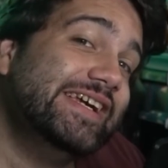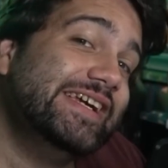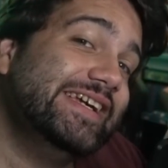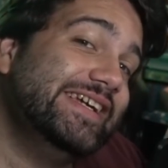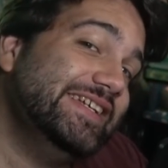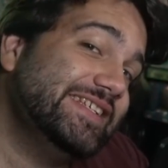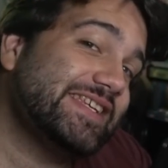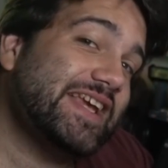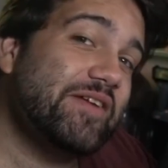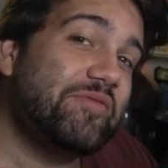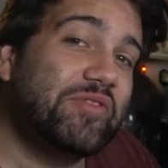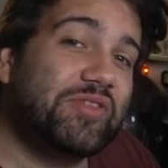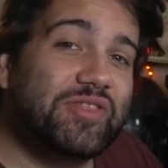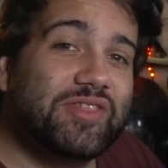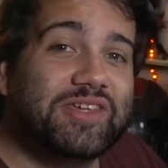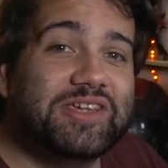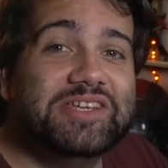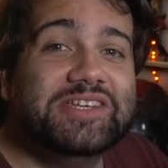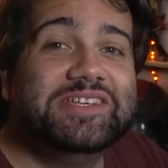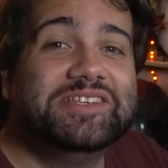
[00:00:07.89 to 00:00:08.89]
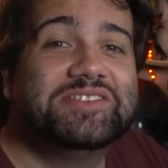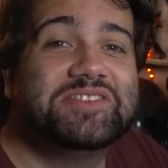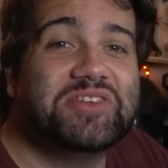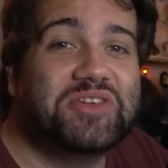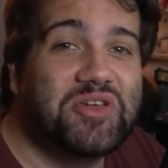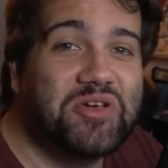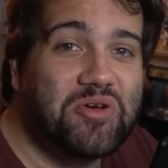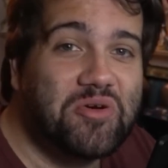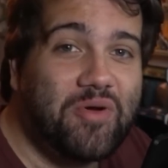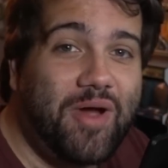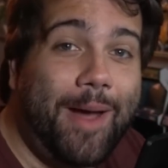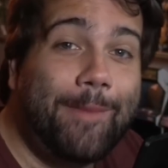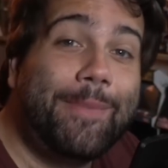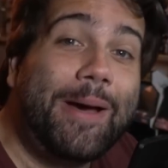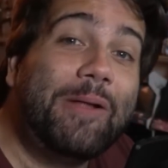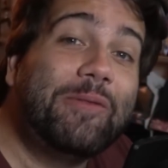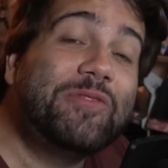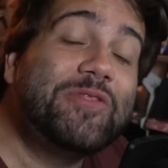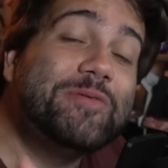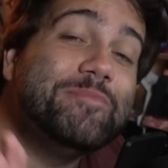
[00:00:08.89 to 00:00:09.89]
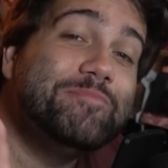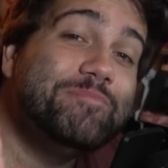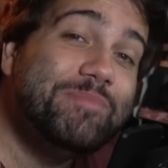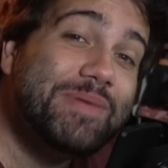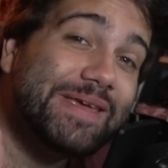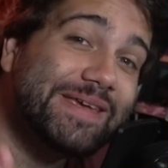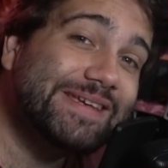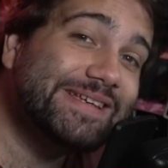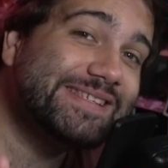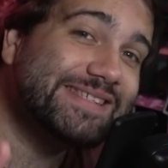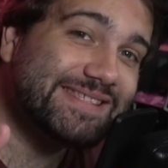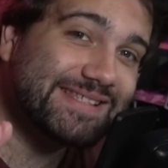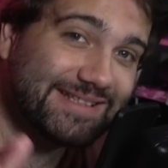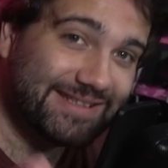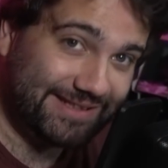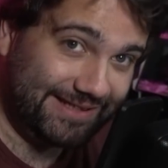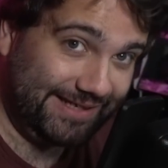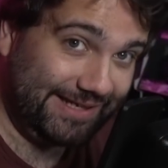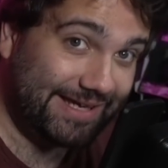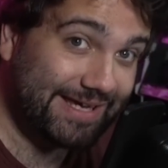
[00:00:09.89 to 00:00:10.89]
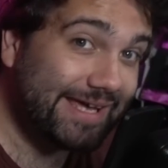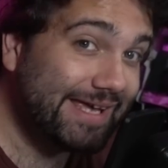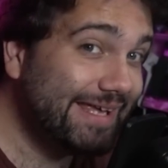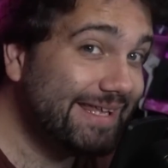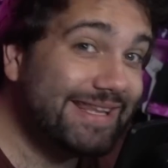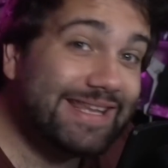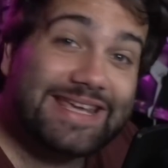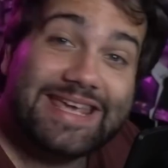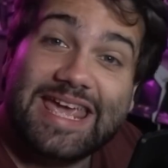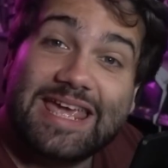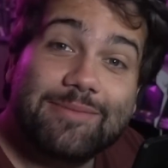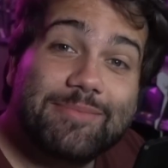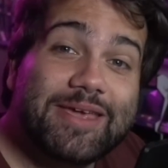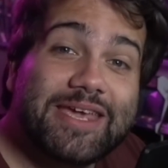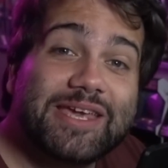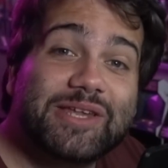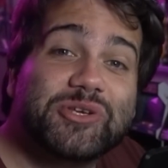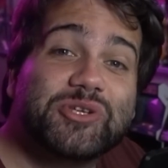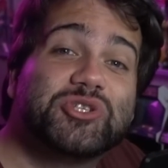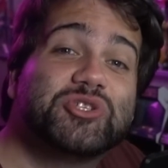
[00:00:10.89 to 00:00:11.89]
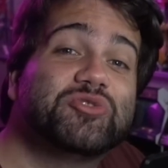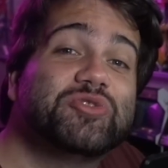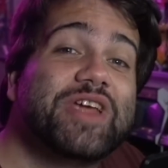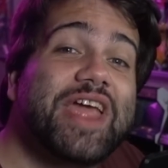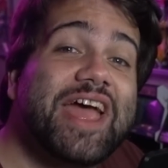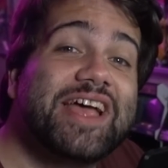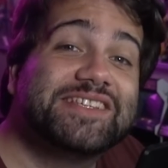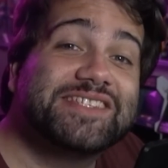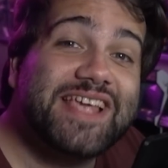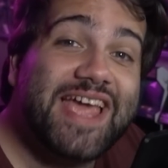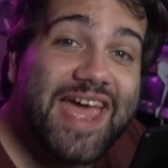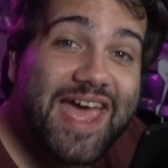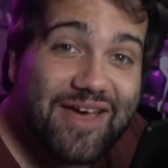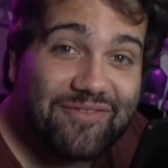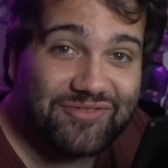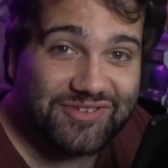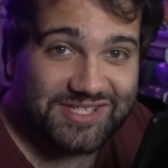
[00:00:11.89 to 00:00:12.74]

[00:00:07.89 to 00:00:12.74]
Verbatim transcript: Here's everything you need to know about the biggest leak the gaming industry has ever